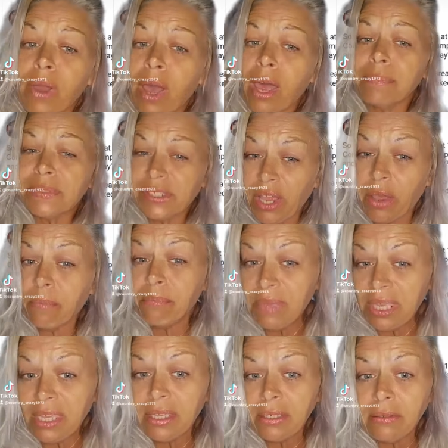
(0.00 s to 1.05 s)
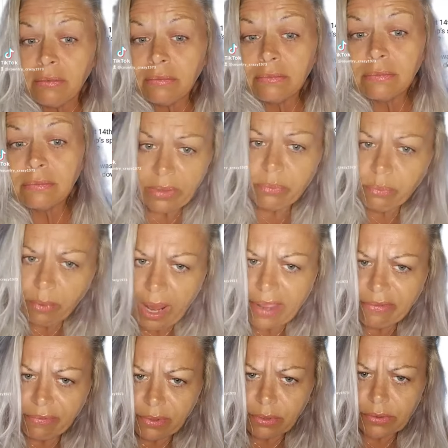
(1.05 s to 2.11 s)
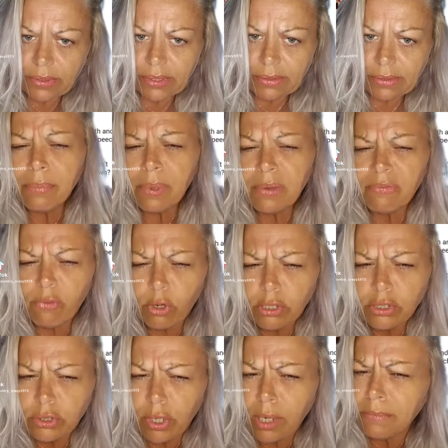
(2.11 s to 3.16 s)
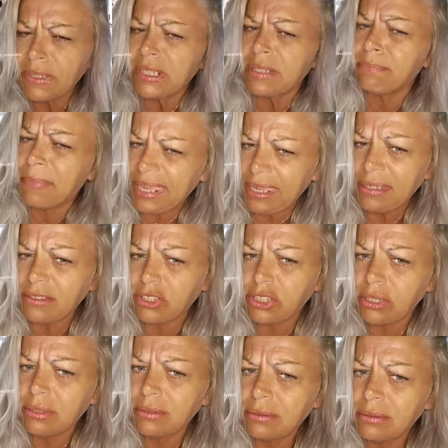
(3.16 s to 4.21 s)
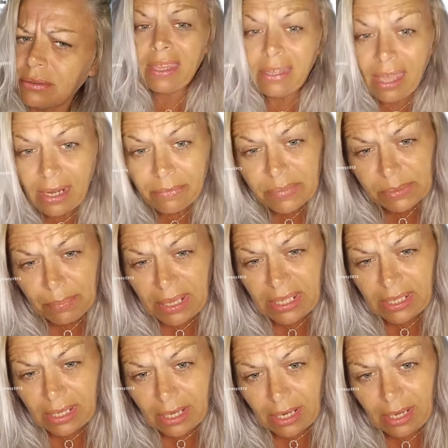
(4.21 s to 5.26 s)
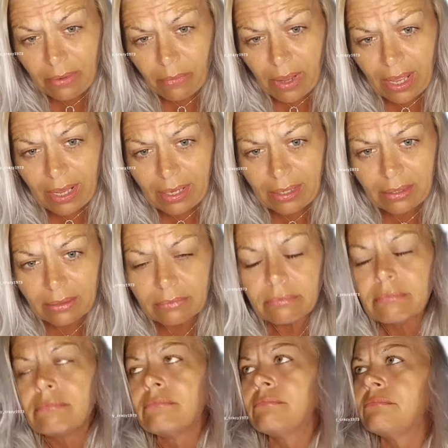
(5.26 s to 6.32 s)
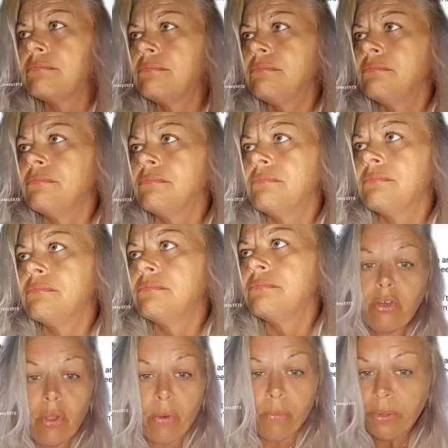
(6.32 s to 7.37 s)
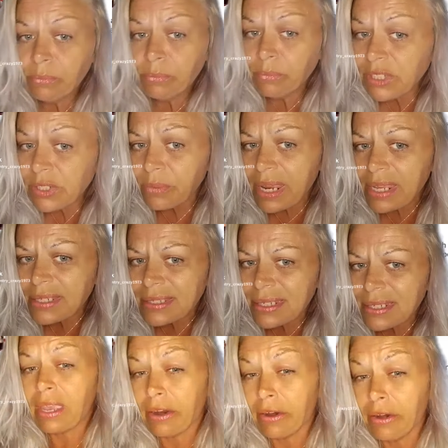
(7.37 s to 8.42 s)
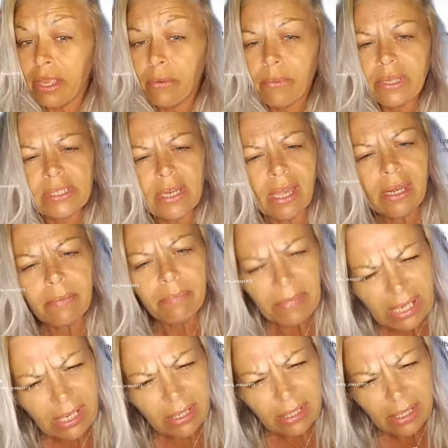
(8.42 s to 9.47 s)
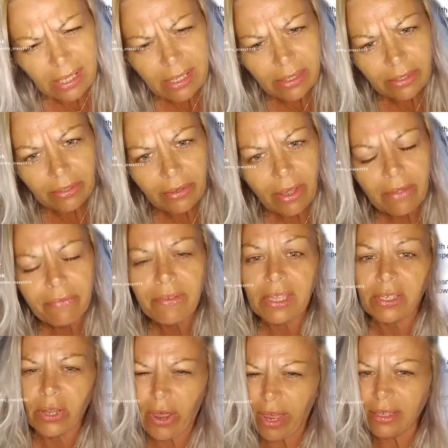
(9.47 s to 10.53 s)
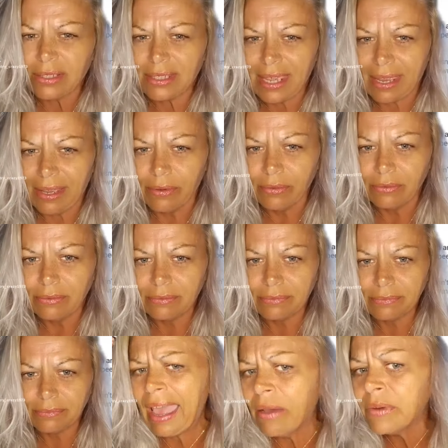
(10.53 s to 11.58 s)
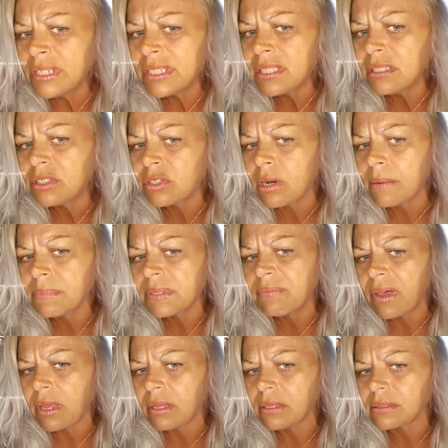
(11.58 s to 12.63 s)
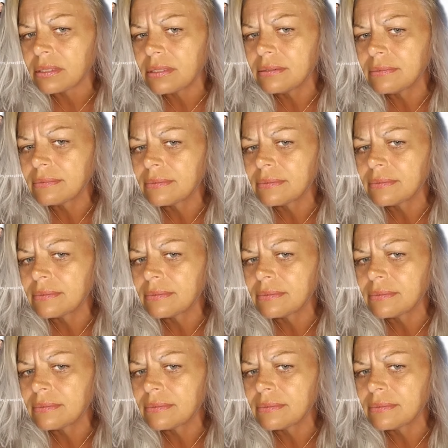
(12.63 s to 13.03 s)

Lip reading: cops saw men with rifles before Trump's speech? Let him speak anyway? No one was arrested. Area was not immediately cleared off and locked down? How is this Trump's fault?